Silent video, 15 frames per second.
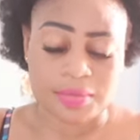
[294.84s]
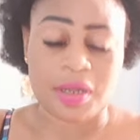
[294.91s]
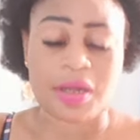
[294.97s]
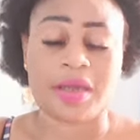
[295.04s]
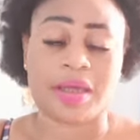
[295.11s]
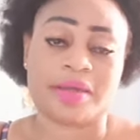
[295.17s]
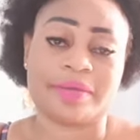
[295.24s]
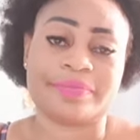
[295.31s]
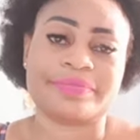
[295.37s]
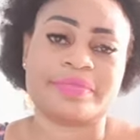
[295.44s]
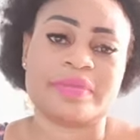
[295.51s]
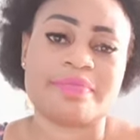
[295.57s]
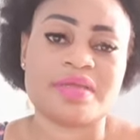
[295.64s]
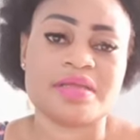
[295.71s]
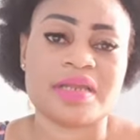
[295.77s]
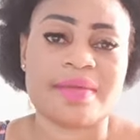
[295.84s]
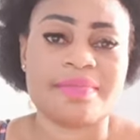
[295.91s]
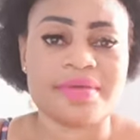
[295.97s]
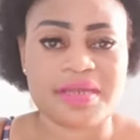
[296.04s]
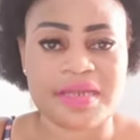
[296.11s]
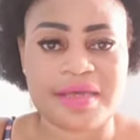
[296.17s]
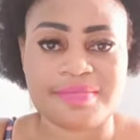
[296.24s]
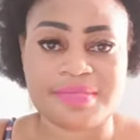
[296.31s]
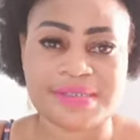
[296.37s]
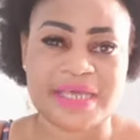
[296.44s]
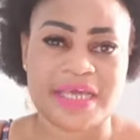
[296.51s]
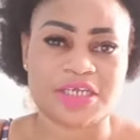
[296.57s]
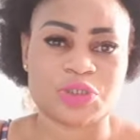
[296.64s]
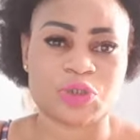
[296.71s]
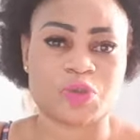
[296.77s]
okay, let me
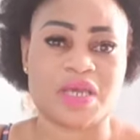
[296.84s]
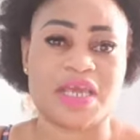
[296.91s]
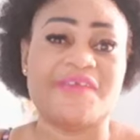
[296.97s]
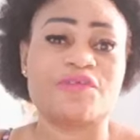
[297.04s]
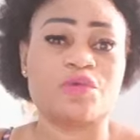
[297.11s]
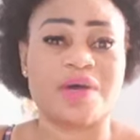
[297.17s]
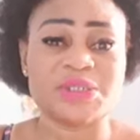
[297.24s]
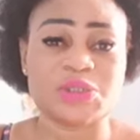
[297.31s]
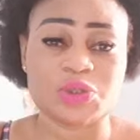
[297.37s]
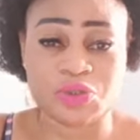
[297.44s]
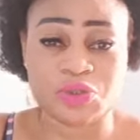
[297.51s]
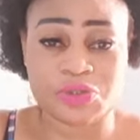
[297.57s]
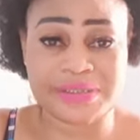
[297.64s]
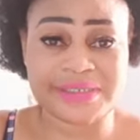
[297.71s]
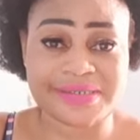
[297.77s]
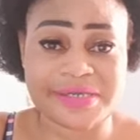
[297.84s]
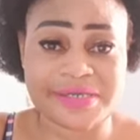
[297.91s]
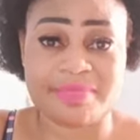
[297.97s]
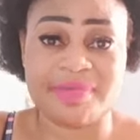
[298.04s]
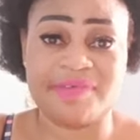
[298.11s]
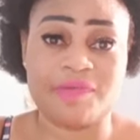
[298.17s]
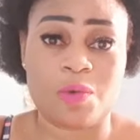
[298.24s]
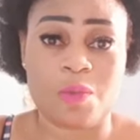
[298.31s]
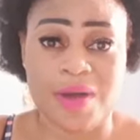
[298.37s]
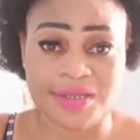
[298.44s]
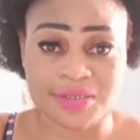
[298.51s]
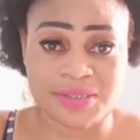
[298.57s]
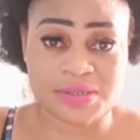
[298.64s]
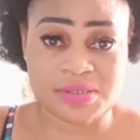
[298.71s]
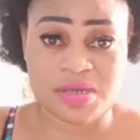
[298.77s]
say it this way. If you want to use this cream, if you
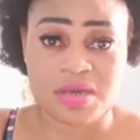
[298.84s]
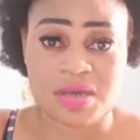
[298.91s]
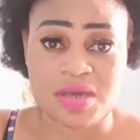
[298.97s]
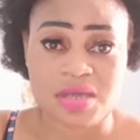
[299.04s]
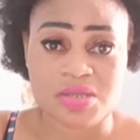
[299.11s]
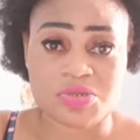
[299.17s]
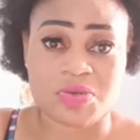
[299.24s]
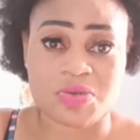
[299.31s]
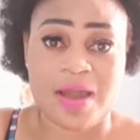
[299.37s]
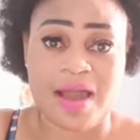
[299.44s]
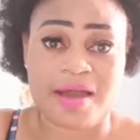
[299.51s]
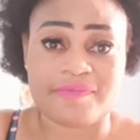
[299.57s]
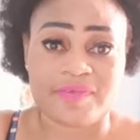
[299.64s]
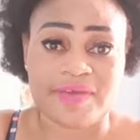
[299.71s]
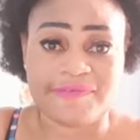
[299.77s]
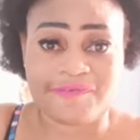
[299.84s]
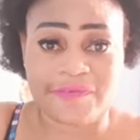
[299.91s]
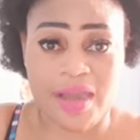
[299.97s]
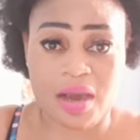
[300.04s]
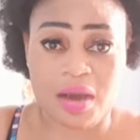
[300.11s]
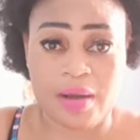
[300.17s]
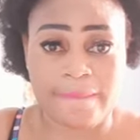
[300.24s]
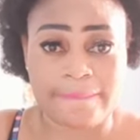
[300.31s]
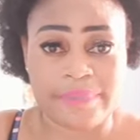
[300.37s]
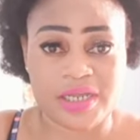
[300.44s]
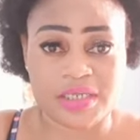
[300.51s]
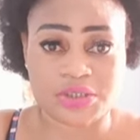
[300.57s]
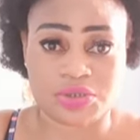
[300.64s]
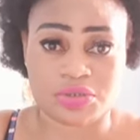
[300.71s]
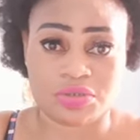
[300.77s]
want to have a fair
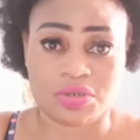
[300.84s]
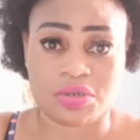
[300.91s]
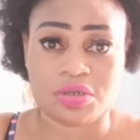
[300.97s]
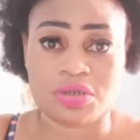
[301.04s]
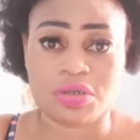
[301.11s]
complexion,